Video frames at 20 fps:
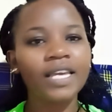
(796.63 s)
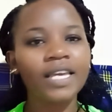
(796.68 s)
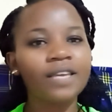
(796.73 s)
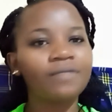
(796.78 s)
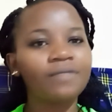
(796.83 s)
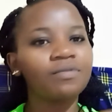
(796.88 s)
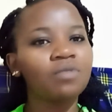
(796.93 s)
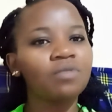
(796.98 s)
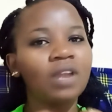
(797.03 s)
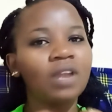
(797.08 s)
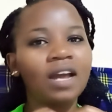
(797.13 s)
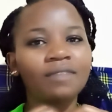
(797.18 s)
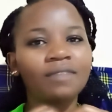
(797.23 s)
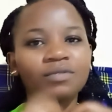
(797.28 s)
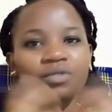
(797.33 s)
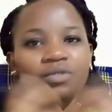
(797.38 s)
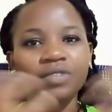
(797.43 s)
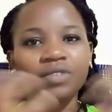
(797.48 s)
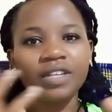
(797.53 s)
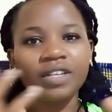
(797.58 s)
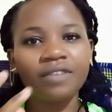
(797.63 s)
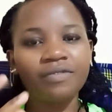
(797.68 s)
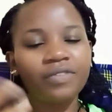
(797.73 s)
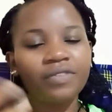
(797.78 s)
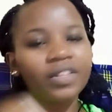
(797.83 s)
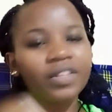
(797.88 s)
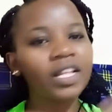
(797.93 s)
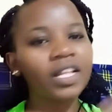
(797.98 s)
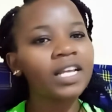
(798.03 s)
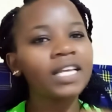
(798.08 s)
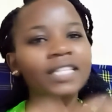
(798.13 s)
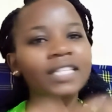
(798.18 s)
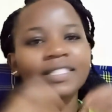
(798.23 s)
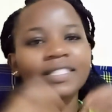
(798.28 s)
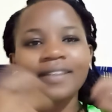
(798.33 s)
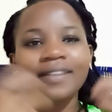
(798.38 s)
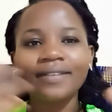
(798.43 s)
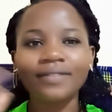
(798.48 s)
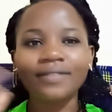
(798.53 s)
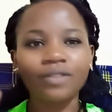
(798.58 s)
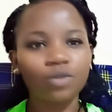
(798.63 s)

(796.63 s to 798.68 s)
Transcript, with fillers: if you love doing everything just